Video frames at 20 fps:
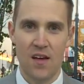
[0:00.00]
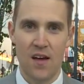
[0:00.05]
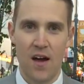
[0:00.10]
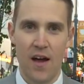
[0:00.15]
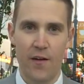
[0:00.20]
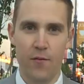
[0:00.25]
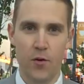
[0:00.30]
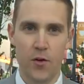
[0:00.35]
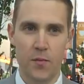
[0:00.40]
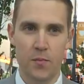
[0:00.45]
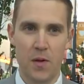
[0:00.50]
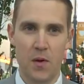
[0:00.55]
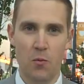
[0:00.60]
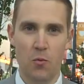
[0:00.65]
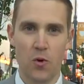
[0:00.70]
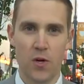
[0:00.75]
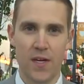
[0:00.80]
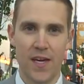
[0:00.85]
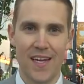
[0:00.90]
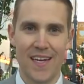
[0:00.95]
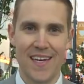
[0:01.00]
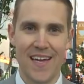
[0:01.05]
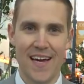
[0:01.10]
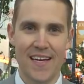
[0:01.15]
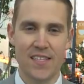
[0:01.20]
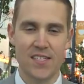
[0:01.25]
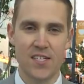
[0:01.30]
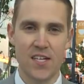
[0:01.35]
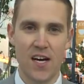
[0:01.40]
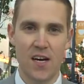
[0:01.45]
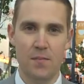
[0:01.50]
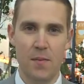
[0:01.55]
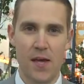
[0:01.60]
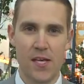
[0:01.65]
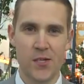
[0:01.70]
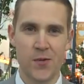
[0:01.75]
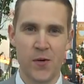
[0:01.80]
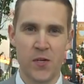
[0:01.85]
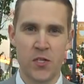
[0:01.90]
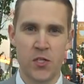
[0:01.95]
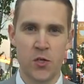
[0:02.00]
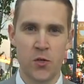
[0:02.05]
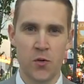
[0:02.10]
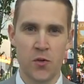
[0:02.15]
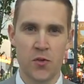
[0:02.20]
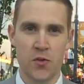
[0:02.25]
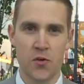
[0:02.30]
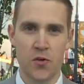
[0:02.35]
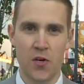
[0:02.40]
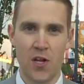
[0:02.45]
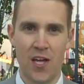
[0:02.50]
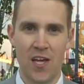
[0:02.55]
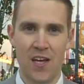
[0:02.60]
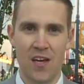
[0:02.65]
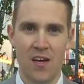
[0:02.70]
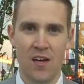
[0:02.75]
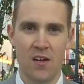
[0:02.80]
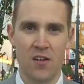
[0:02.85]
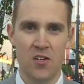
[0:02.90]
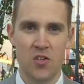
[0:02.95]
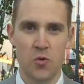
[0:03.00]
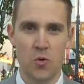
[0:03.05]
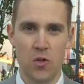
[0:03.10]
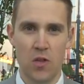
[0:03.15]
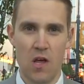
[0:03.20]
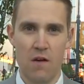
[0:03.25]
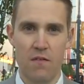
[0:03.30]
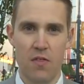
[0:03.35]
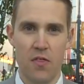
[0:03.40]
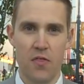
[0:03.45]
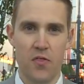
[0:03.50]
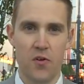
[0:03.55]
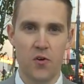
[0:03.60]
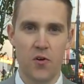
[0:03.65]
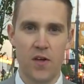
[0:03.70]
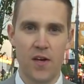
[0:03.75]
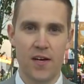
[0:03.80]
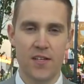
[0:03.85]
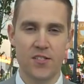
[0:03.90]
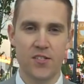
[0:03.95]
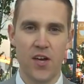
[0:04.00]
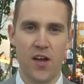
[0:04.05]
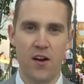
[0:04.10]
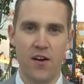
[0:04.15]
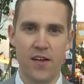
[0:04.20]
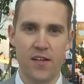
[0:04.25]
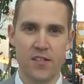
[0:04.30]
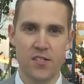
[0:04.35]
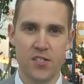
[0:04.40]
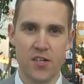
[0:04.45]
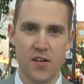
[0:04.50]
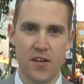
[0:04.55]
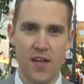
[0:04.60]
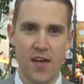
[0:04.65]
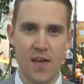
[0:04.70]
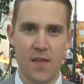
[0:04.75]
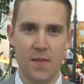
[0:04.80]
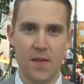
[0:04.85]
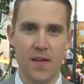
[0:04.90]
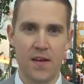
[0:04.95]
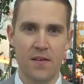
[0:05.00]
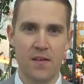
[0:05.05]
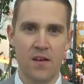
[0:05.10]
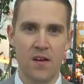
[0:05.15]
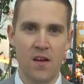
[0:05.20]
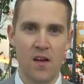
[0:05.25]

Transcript: I will be working night side, basically 2:30 to 11:30 on Saturday and Sunday, and then